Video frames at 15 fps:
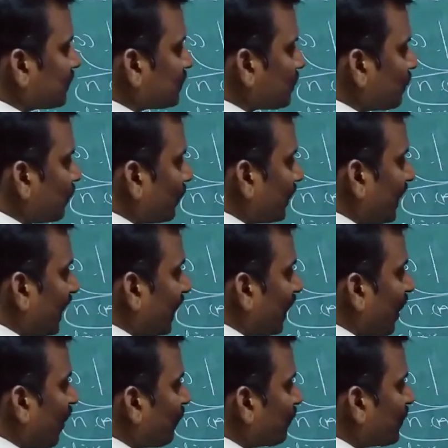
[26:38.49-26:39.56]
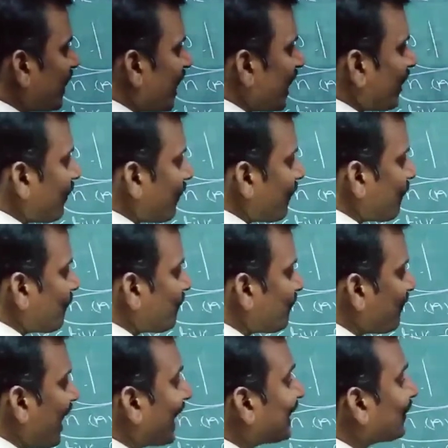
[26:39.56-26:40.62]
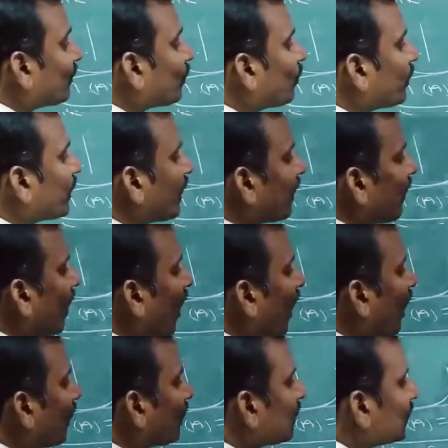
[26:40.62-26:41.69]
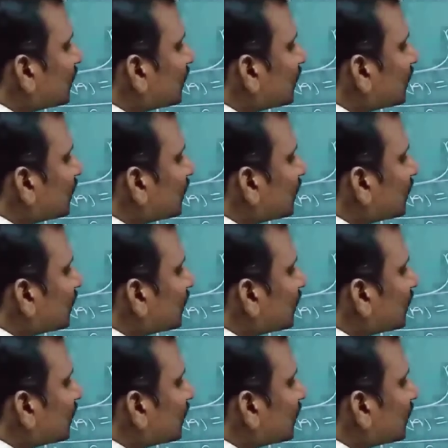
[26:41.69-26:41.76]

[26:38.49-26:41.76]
so n of a factorial or